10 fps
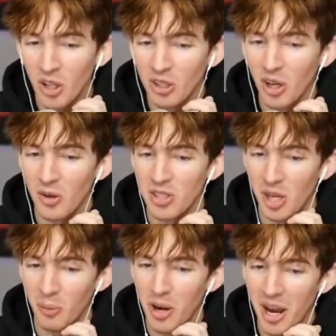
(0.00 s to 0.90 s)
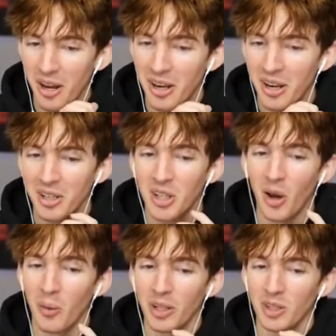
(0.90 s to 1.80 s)
he'll go somewhere,
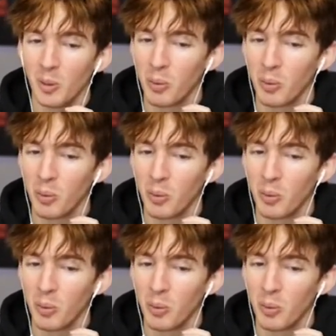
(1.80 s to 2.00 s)
going to